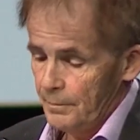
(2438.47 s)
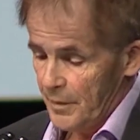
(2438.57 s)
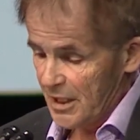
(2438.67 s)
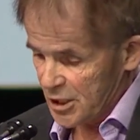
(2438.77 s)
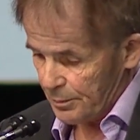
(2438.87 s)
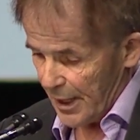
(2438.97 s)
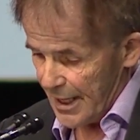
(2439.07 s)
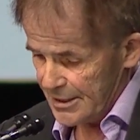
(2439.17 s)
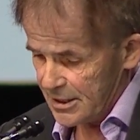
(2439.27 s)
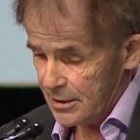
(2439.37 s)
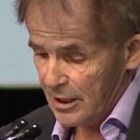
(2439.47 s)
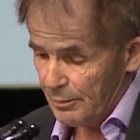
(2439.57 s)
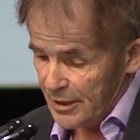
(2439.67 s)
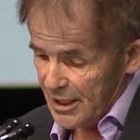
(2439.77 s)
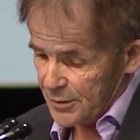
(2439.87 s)

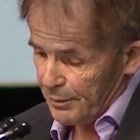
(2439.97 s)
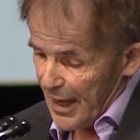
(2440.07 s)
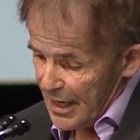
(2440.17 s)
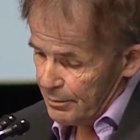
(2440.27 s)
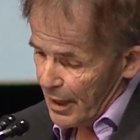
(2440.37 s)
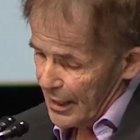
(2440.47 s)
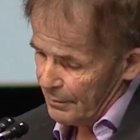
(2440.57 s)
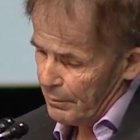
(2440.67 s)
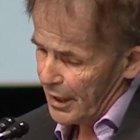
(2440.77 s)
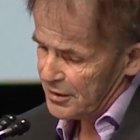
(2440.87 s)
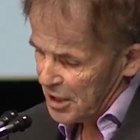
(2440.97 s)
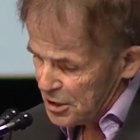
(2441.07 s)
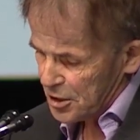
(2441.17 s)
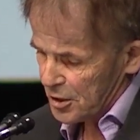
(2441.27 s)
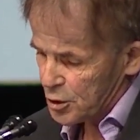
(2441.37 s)
displayed by
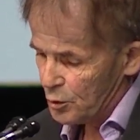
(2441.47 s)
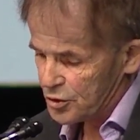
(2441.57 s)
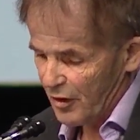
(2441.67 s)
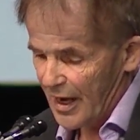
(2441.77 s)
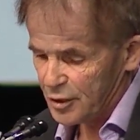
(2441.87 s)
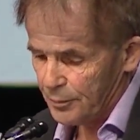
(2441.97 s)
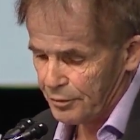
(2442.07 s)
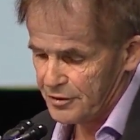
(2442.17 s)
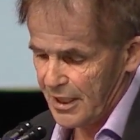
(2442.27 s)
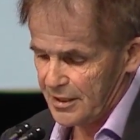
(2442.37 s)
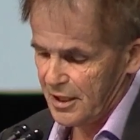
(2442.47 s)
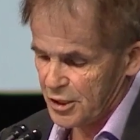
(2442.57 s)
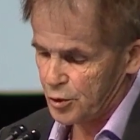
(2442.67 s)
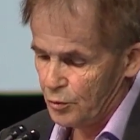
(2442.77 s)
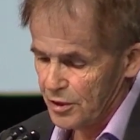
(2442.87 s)
teachers who try to protect their
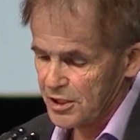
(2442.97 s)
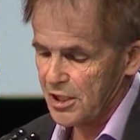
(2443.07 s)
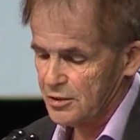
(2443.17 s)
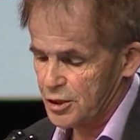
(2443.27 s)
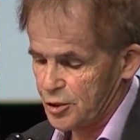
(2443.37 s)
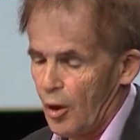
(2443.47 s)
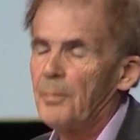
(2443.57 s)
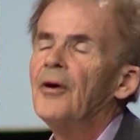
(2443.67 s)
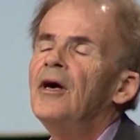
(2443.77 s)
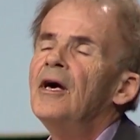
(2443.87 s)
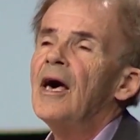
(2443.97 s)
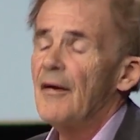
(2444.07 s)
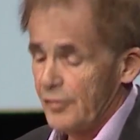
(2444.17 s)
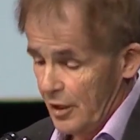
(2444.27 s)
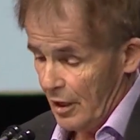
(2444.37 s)
students and stop
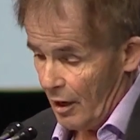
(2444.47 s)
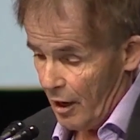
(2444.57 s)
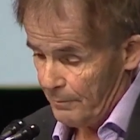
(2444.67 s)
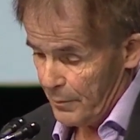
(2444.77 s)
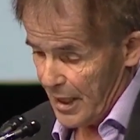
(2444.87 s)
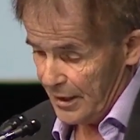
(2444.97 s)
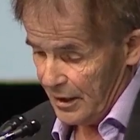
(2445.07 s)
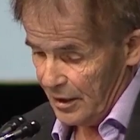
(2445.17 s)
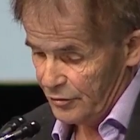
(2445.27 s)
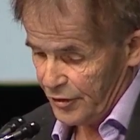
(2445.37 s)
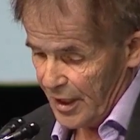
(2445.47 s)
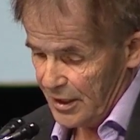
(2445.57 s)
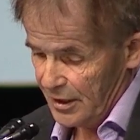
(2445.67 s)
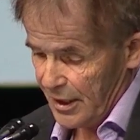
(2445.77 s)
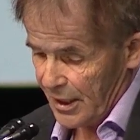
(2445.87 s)
heavily armed men
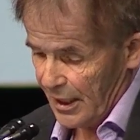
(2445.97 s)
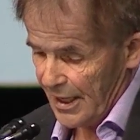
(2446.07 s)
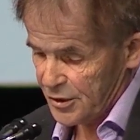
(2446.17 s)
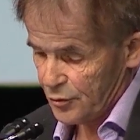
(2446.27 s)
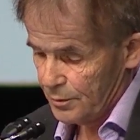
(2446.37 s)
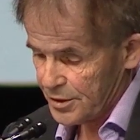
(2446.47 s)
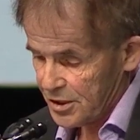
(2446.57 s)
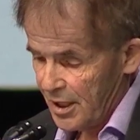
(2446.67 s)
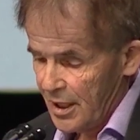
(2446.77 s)
invading their classrooms.